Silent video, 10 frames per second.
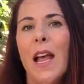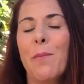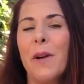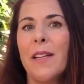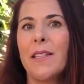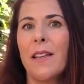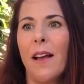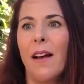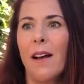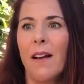
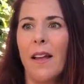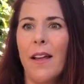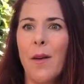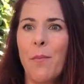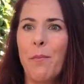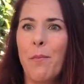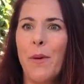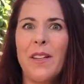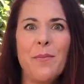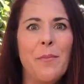
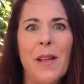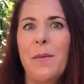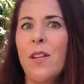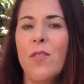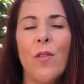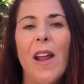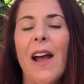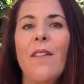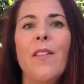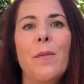But maybe you don't
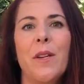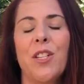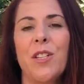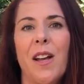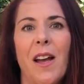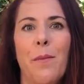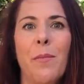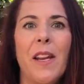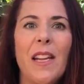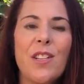have that much time.
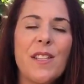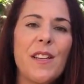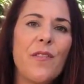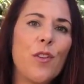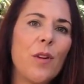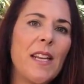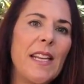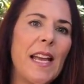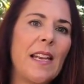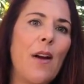But it's just if you can
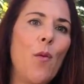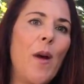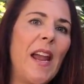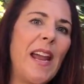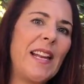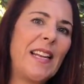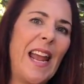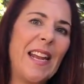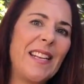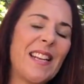get away
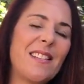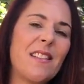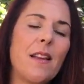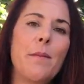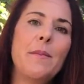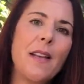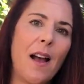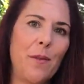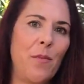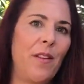and get some
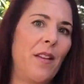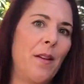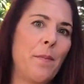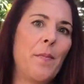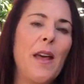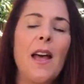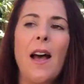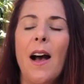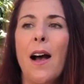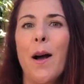time with him,
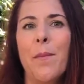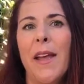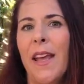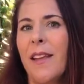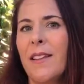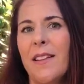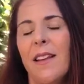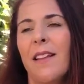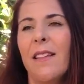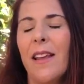and
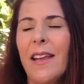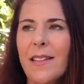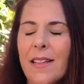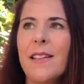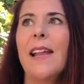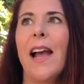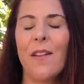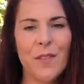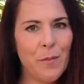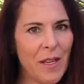it doesn't
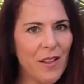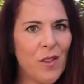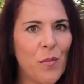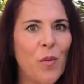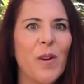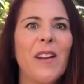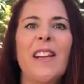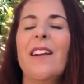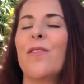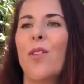have to be in the
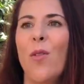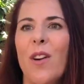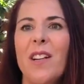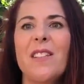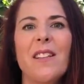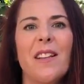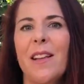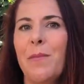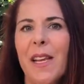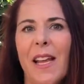morning, of course. It
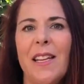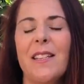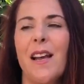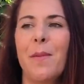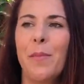can be any time.